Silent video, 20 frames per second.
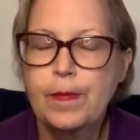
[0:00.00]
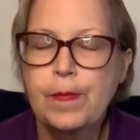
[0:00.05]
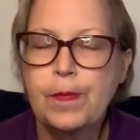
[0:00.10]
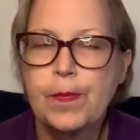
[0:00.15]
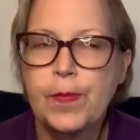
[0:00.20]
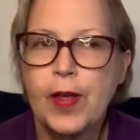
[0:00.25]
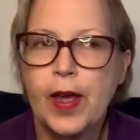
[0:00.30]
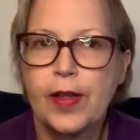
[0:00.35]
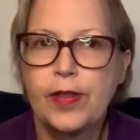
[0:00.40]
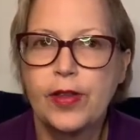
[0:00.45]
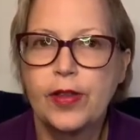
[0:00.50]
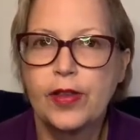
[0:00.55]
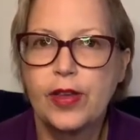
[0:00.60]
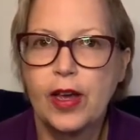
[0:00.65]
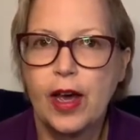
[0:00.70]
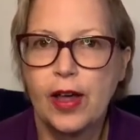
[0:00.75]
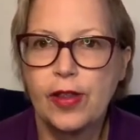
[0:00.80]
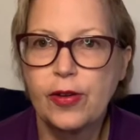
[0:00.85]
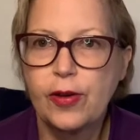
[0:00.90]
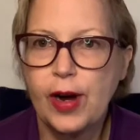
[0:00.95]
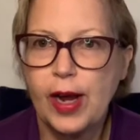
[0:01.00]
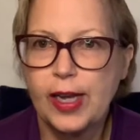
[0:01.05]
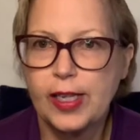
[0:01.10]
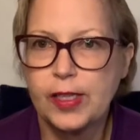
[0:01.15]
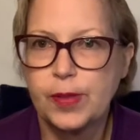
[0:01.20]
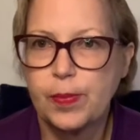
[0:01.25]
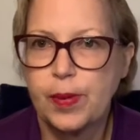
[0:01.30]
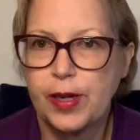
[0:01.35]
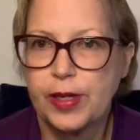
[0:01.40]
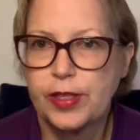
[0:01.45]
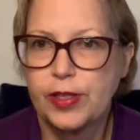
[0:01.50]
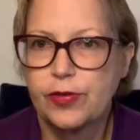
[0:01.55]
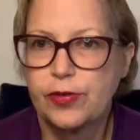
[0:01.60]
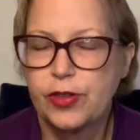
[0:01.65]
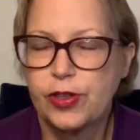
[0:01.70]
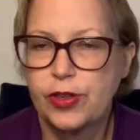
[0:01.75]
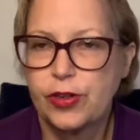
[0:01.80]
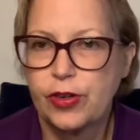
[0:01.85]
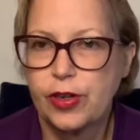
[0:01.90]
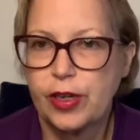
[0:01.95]
And then the other aspect of
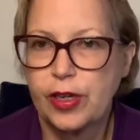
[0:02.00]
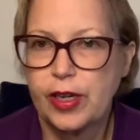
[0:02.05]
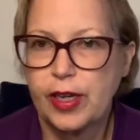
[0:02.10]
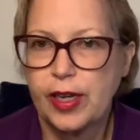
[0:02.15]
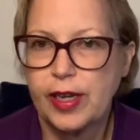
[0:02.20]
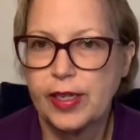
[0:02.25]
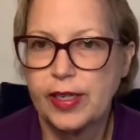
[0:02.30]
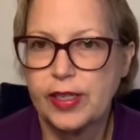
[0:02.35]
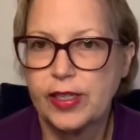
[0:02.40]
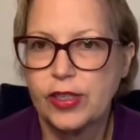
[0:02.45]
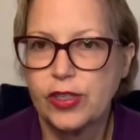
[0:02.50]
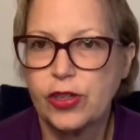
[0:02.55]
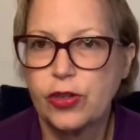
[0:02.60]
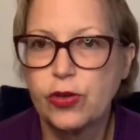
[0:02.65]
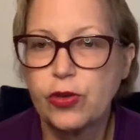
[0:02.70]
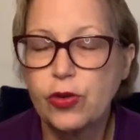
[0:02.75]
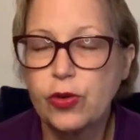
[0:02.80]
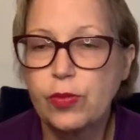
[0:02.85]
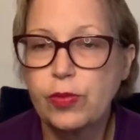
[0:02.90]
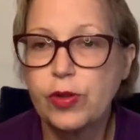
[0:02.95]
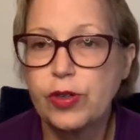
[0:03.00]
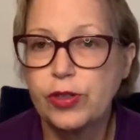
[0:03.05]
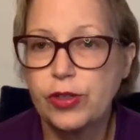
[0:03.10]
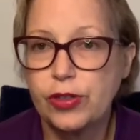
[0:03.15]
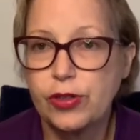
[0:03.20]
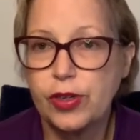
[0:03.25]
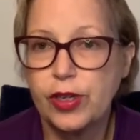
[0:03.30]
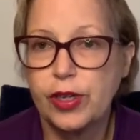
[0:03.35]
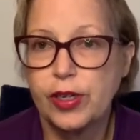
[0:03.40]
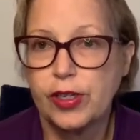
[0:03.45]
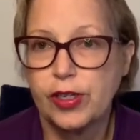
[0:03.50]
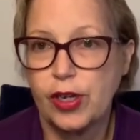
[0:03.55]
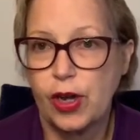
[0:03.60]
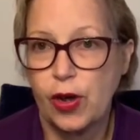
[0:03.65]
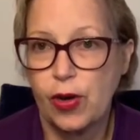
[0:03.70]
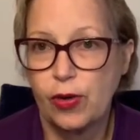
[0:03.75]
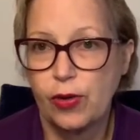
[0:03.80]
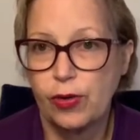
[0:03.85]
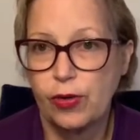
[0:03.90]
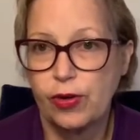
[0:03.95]
duty is to whom the duty is
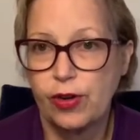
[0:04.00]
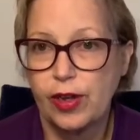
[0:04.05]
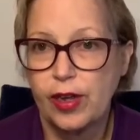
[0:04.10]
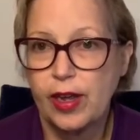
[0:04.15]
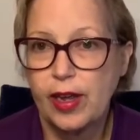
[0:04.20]
owed.